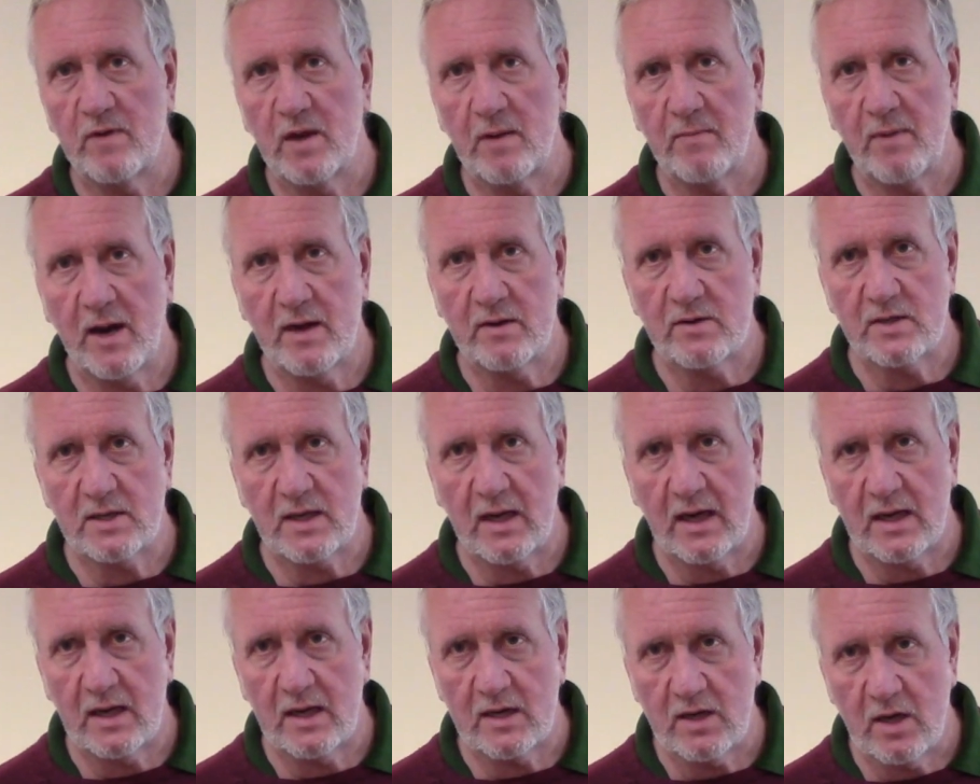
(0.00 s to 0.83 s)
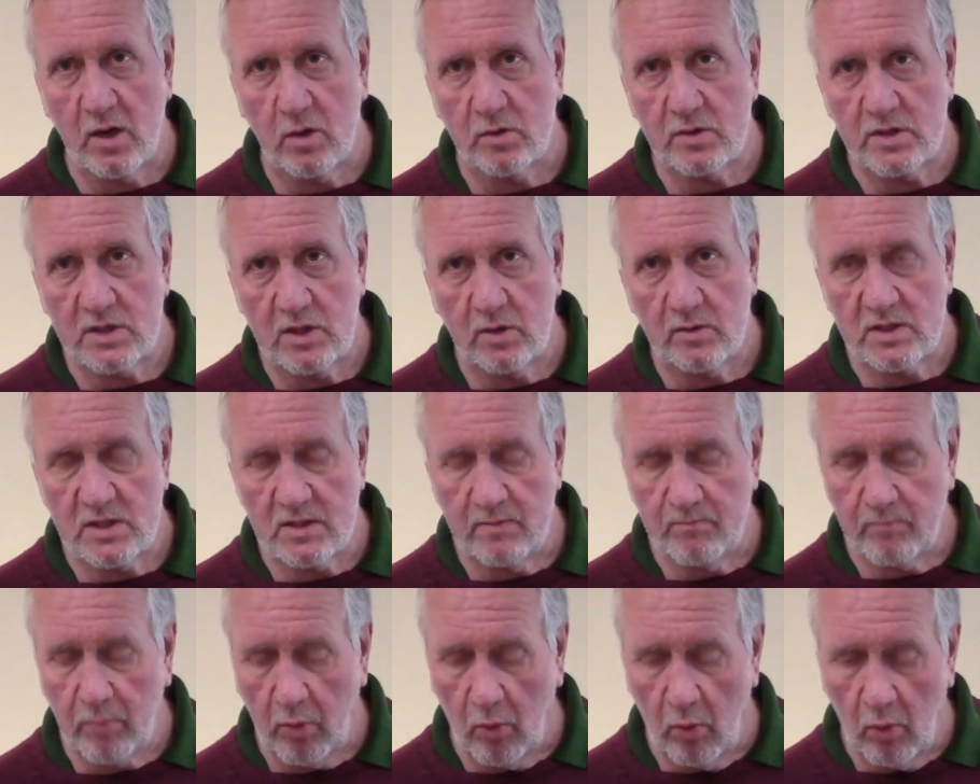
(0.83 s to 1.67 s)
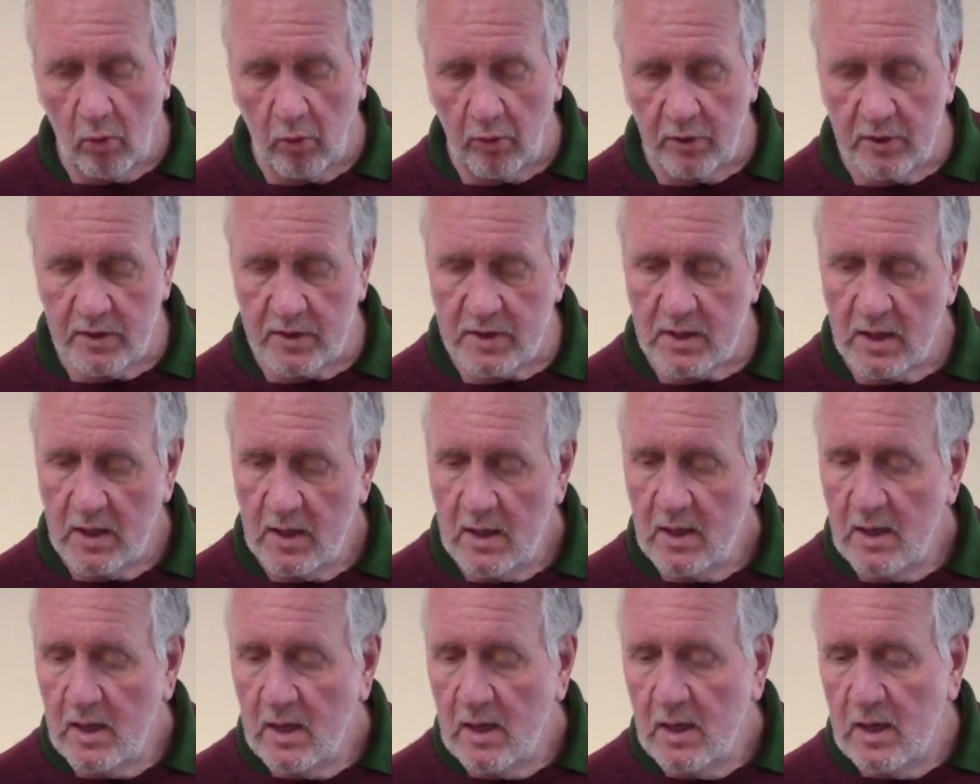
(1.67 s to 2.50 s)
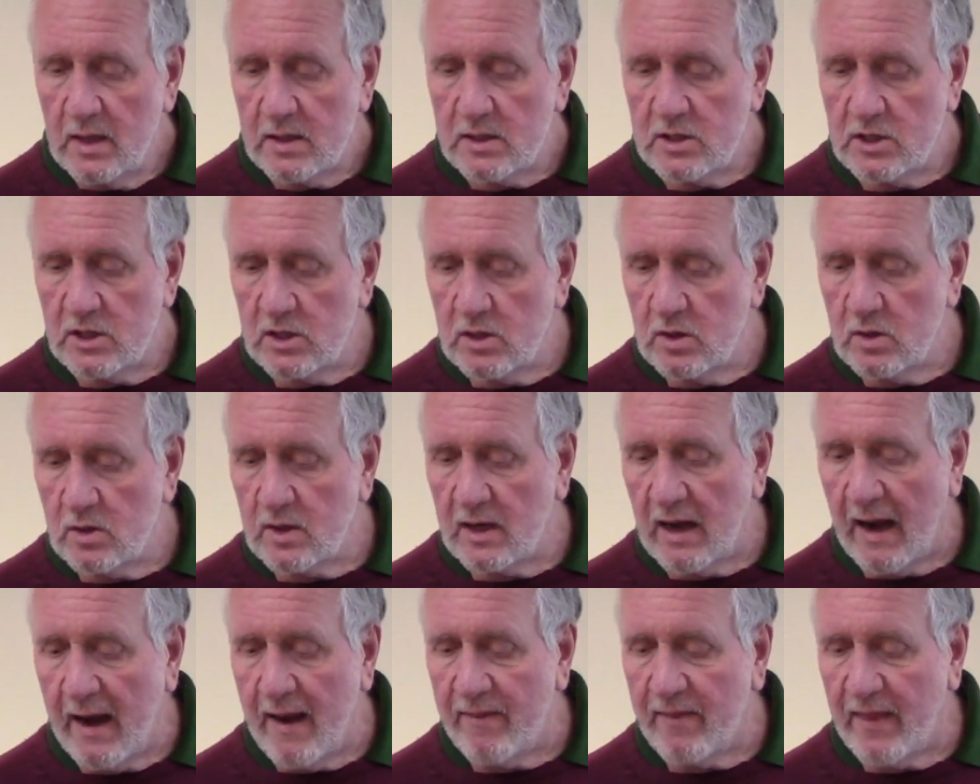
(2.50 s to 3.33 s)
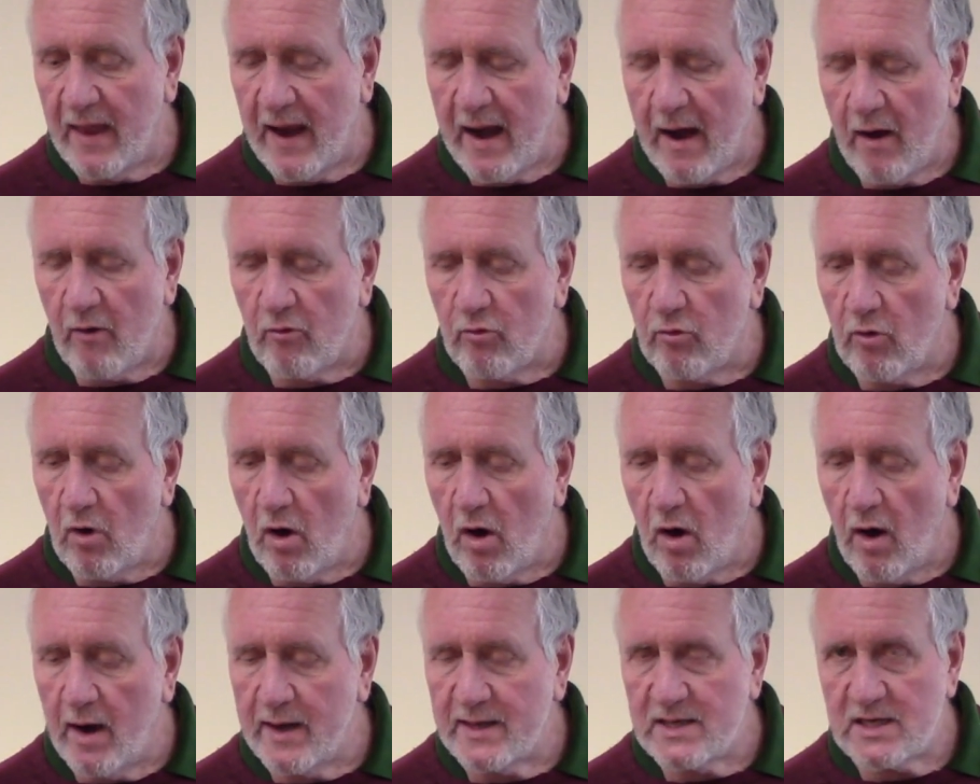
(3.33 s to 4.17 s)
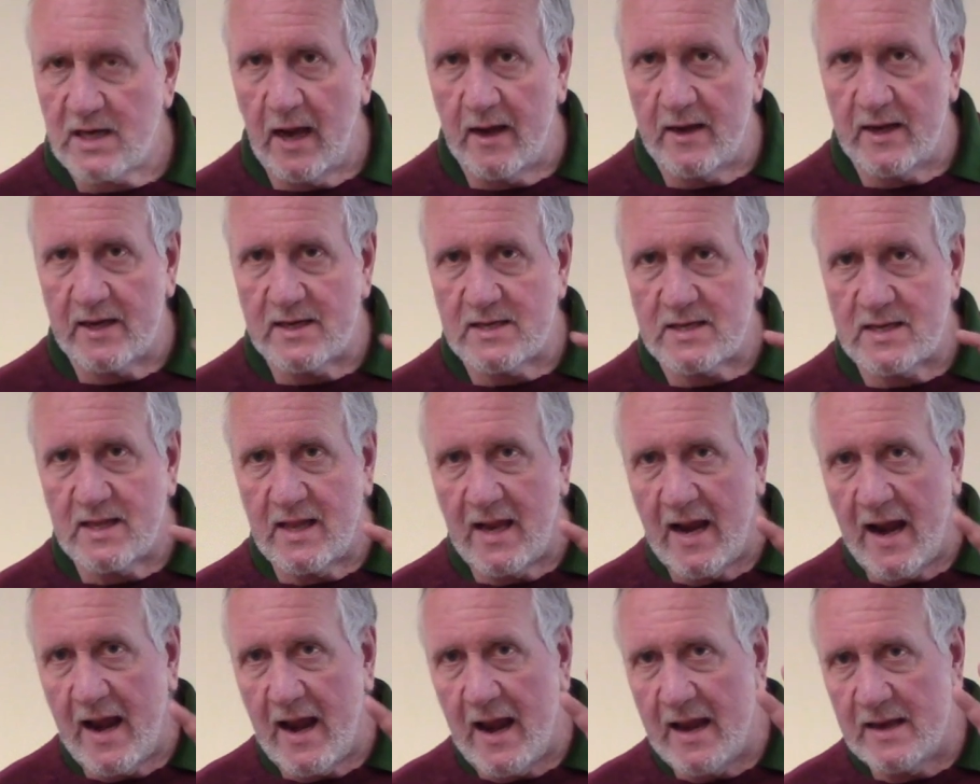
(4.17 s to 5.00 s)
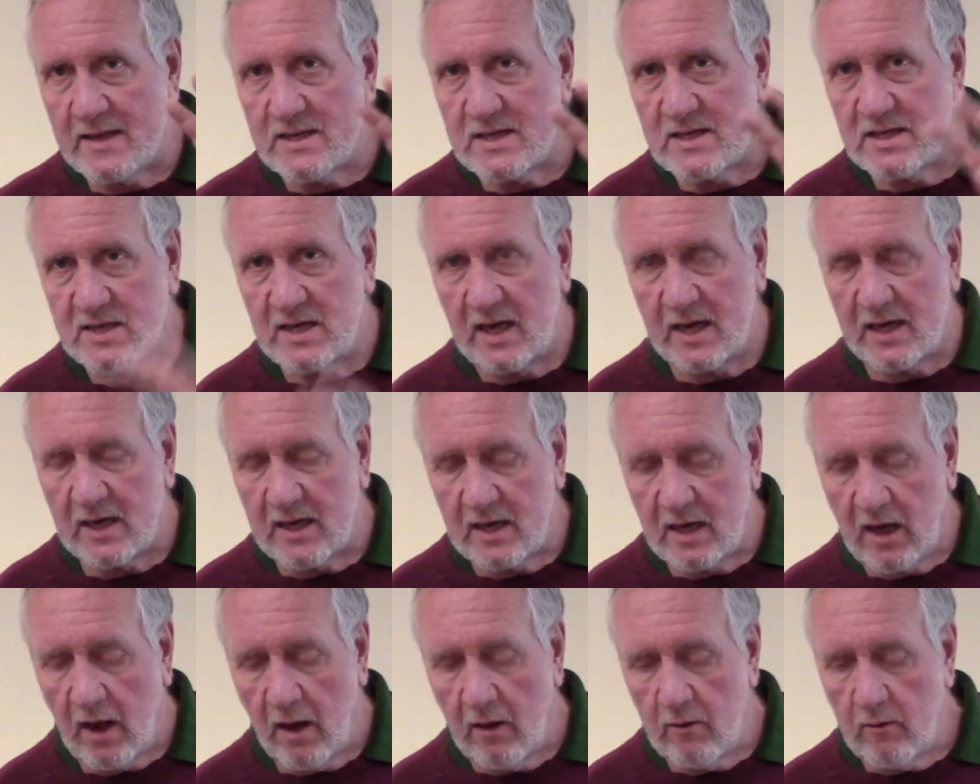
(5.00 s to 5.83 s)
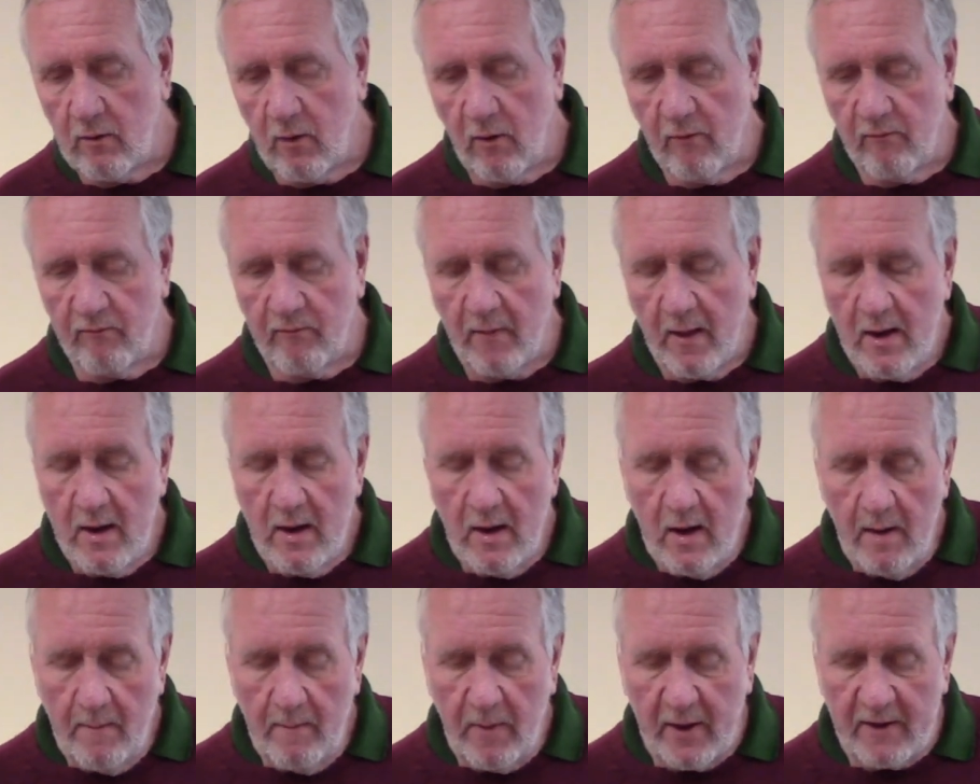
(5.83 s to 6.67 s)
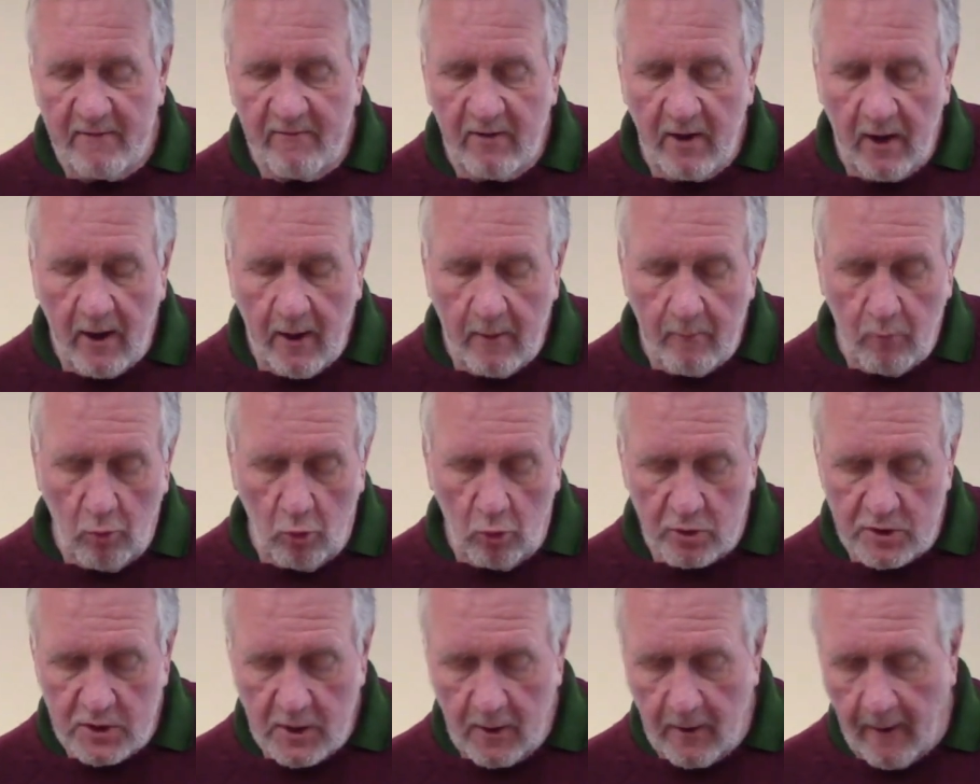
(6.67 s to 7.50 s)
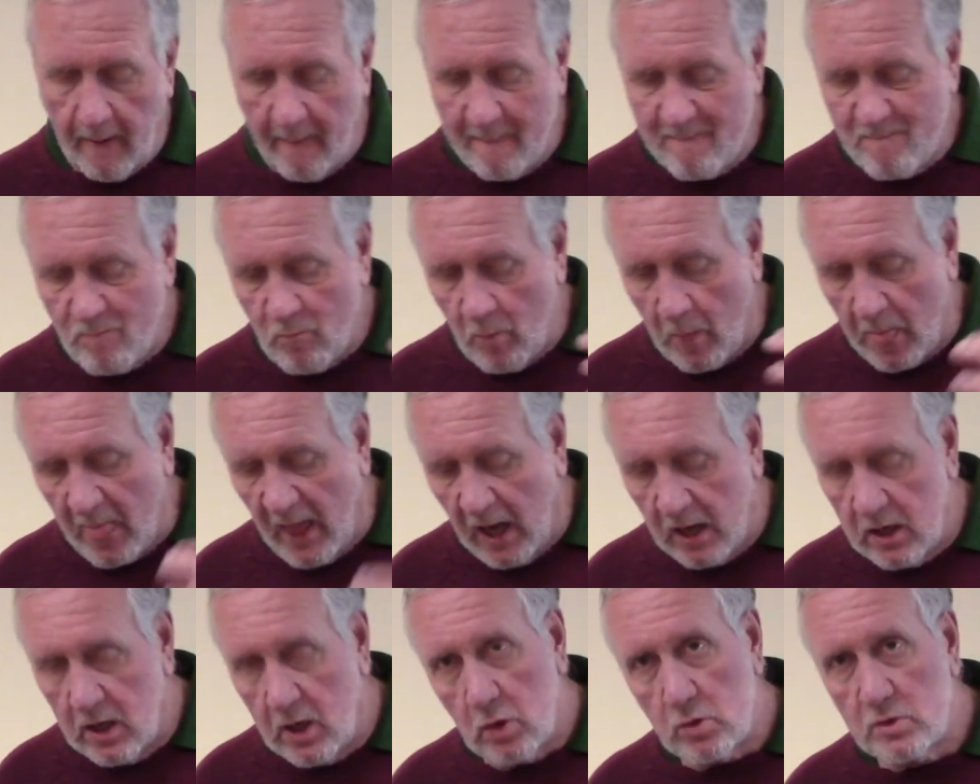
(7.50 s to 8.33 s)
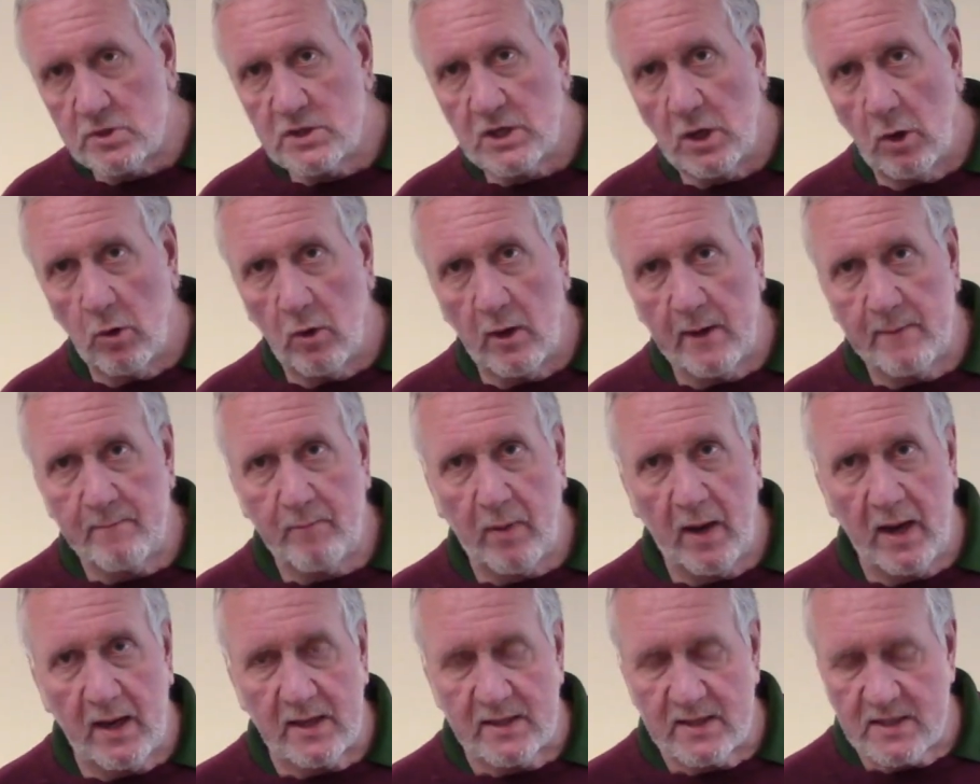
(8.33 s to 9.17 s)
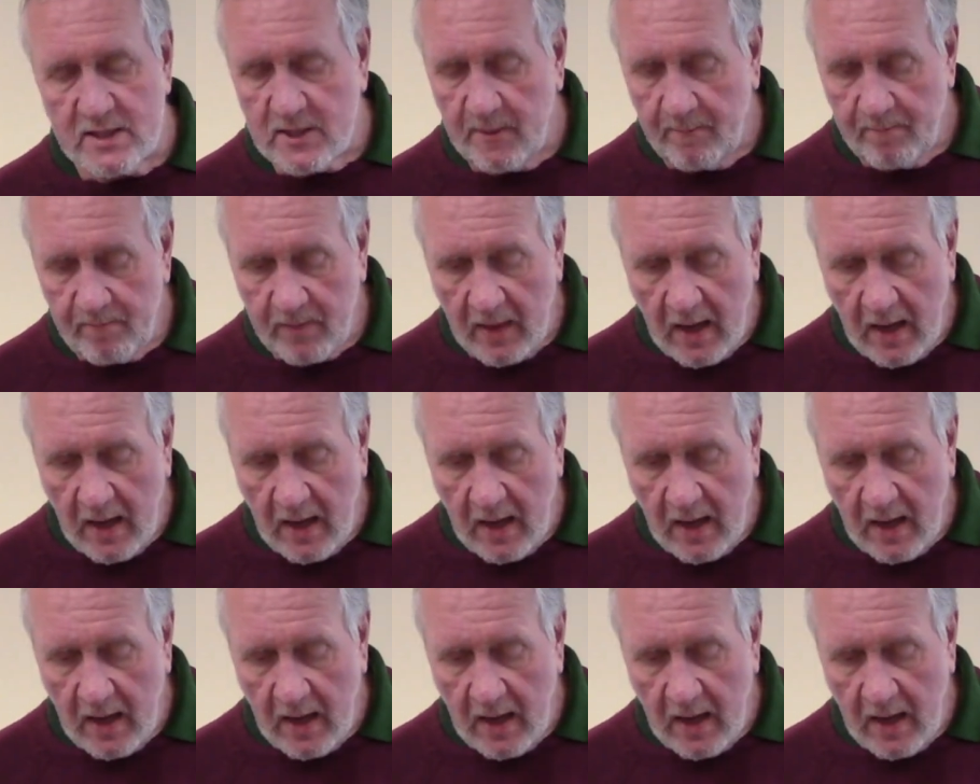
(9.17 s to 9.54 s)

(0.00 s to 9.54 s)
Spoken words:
about to get it knocked, so it's important to get that right, and it's that second coat of PVA and water that locks it all in place.